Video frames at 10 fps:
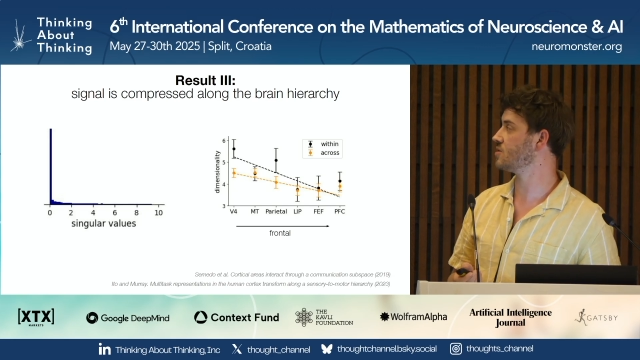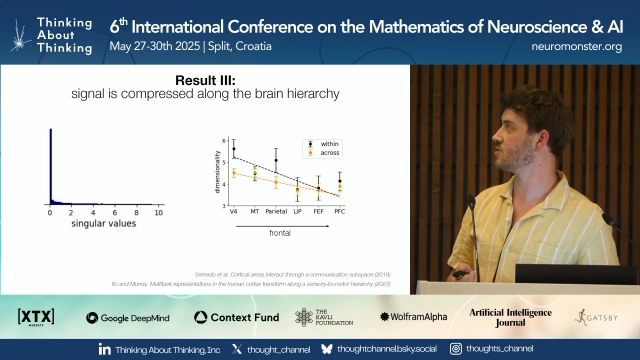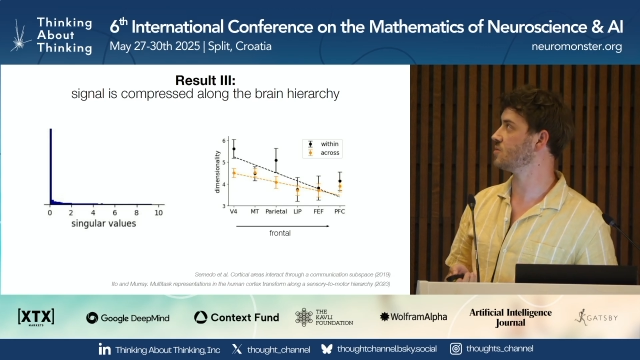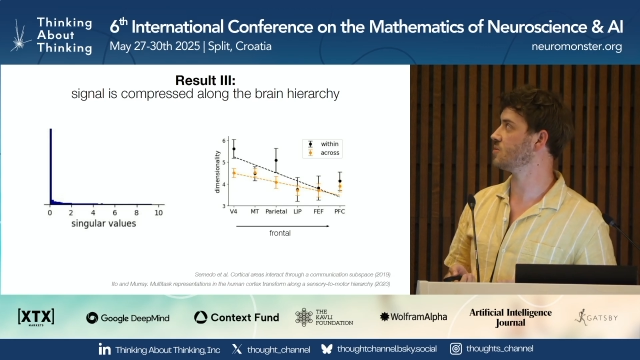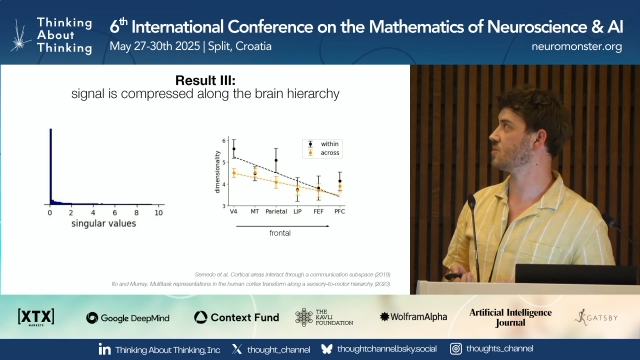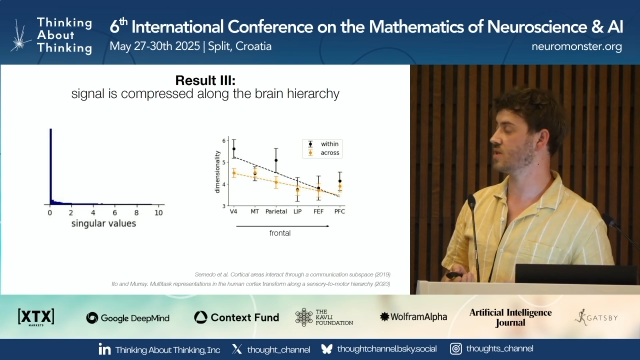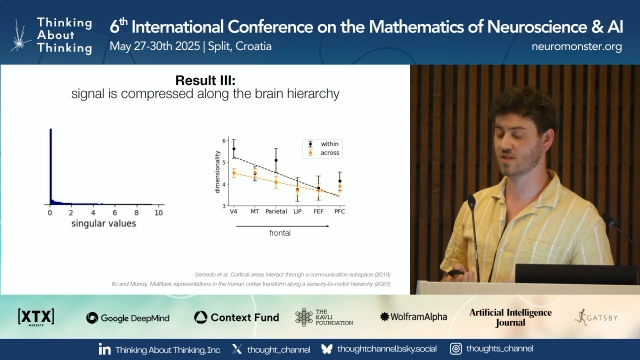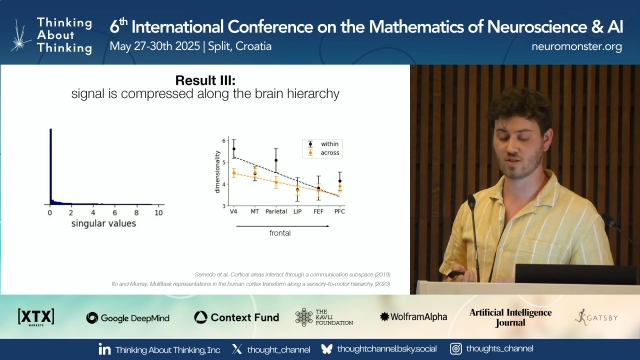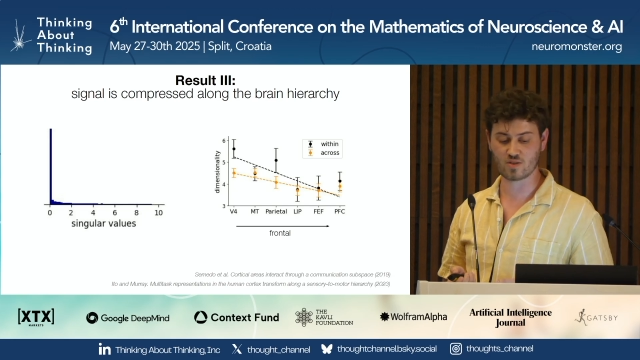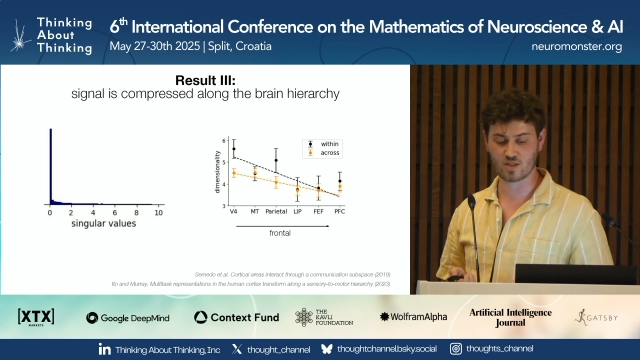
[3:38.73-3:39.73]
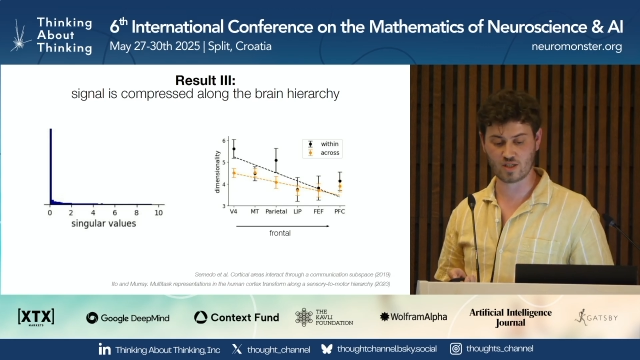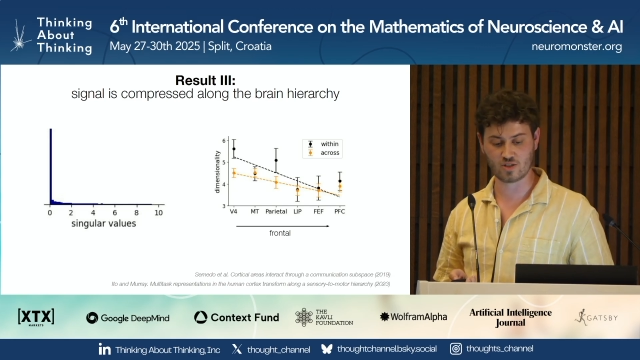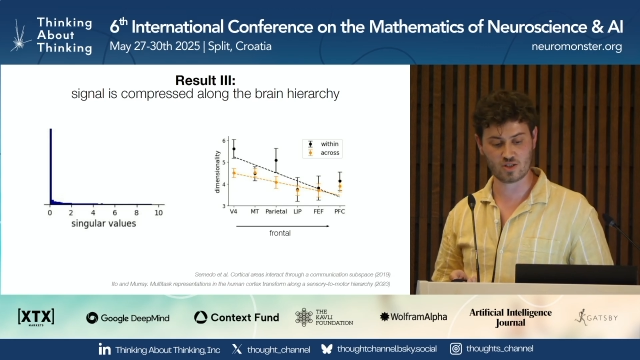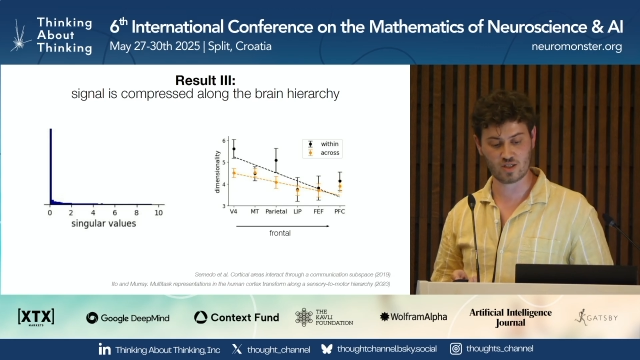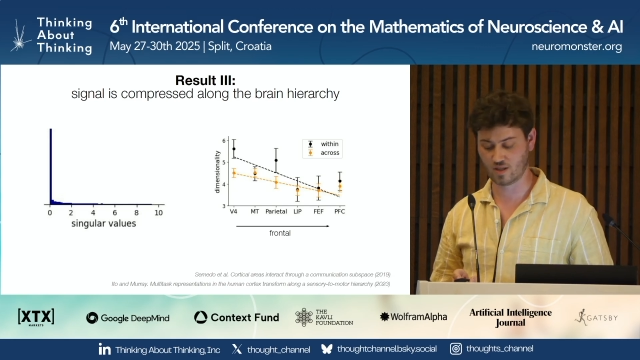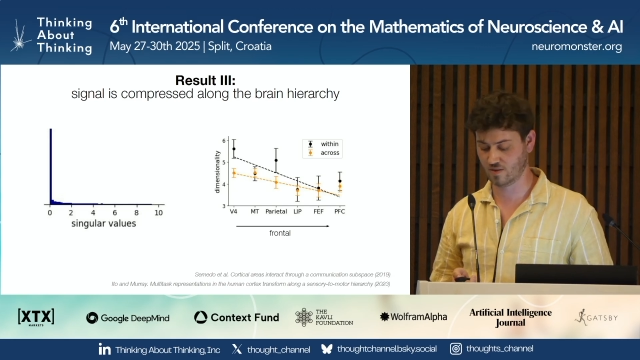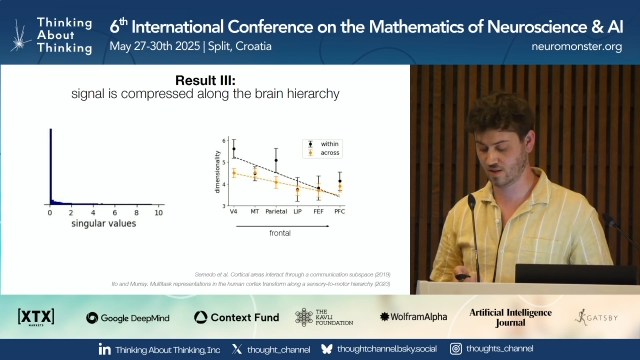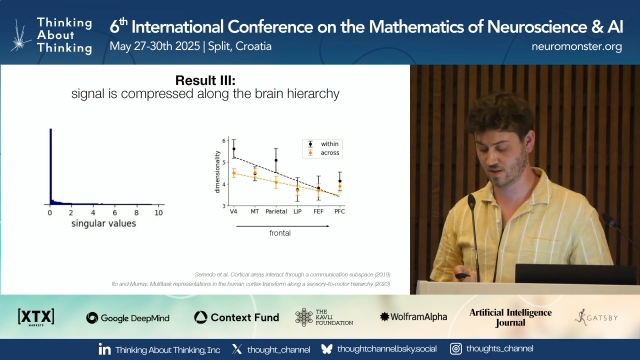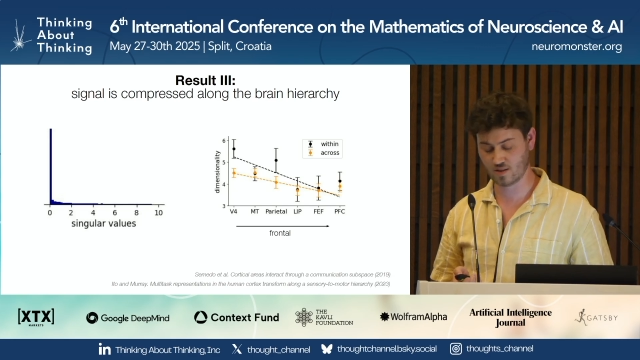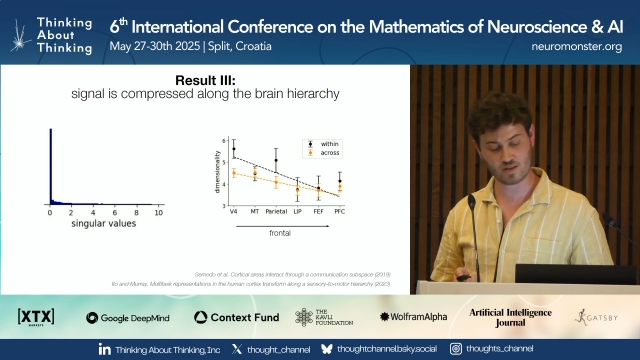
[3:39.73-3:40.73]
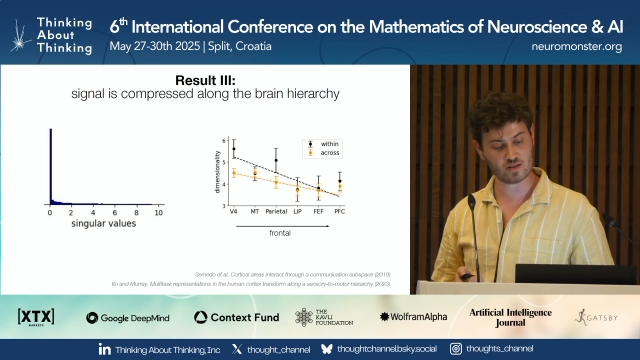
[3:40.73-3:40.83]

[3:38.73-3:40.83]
to association areas.